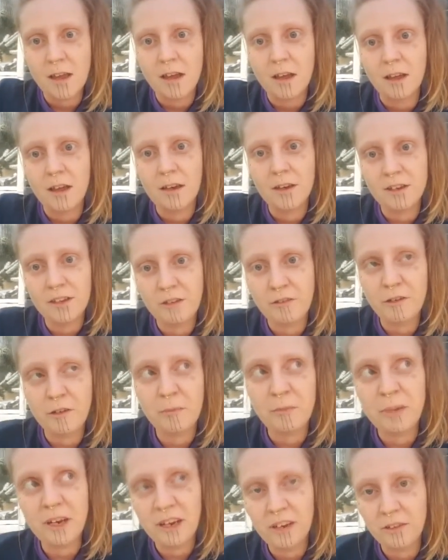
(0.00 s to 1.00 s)
in a
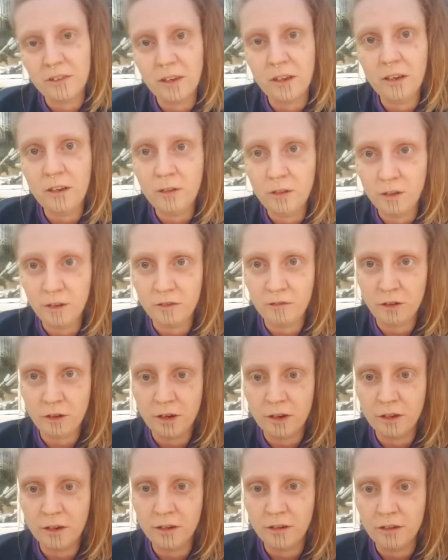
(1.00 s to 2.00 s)
different place in the
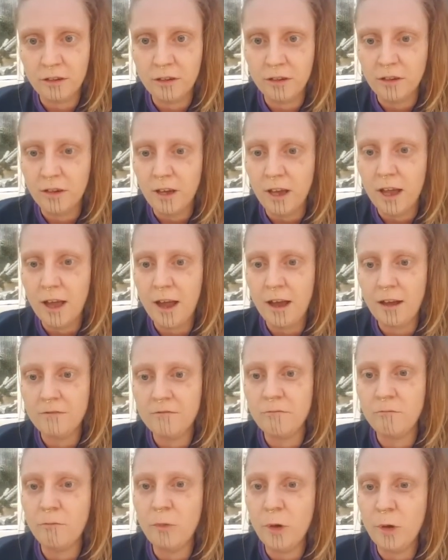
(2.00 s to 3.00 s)
universe
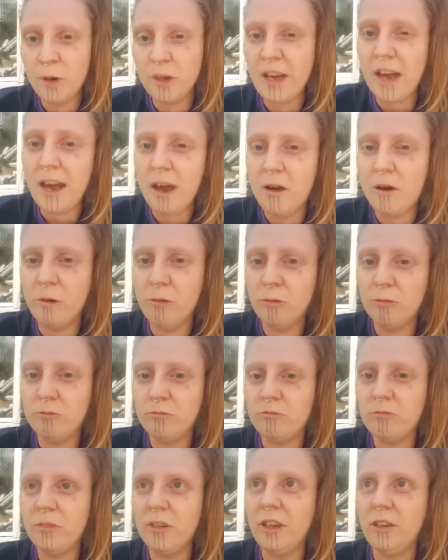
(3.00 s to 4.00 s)
and work out
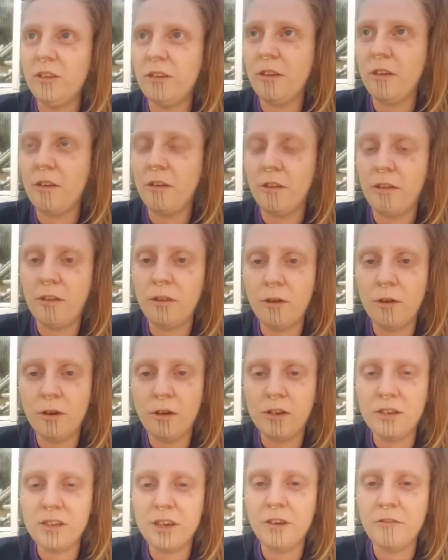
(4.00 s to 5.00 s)
these
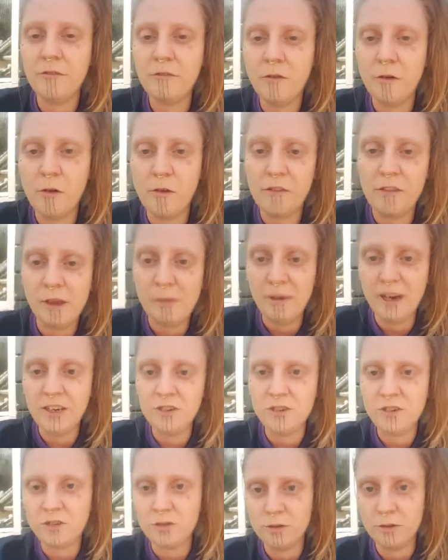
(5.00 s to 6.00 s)
third and fourth
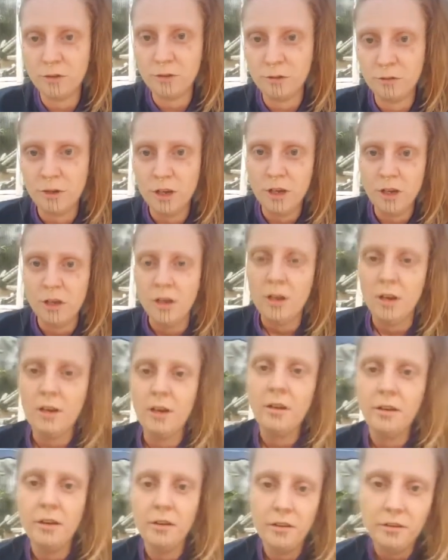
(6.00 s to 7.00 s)
dimensional
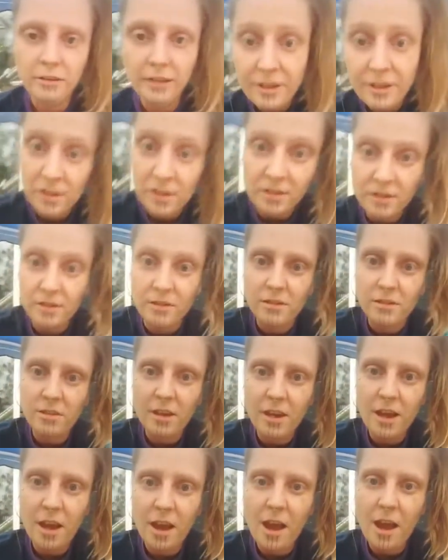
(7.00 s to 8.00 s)
lessons,
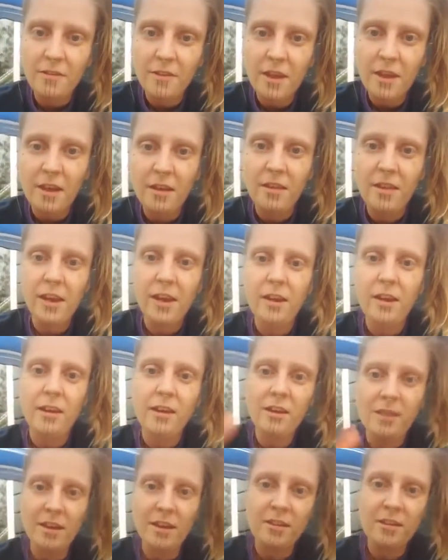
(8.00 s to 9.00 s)
and then they
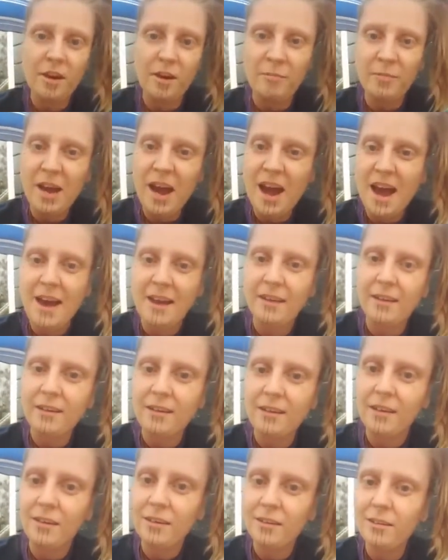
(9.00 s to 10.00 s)
can come back.
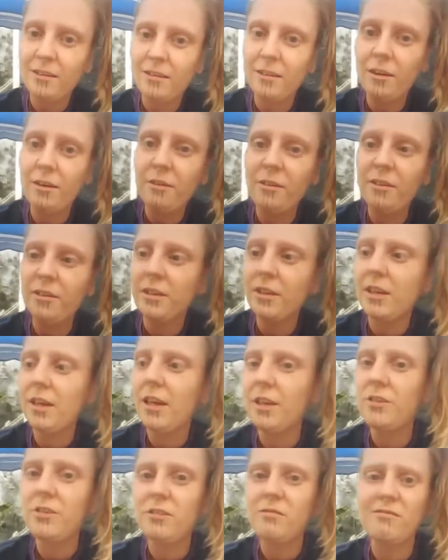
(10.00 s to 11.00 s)
You know,
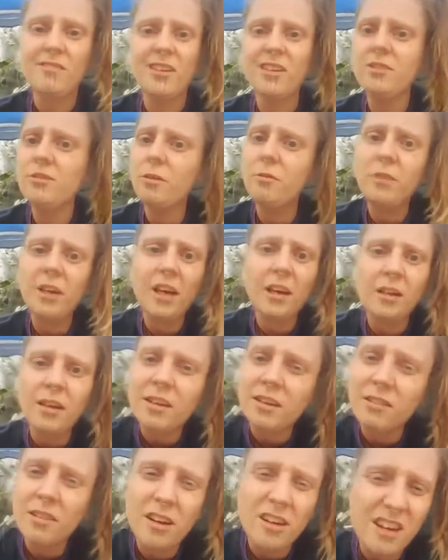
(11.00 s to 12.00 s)
it's okay
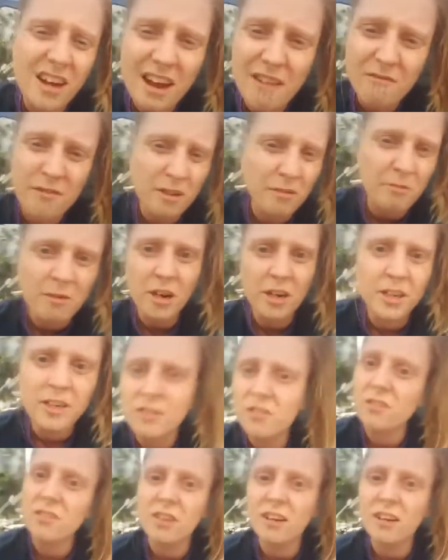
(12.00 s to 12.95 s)
that not everyone is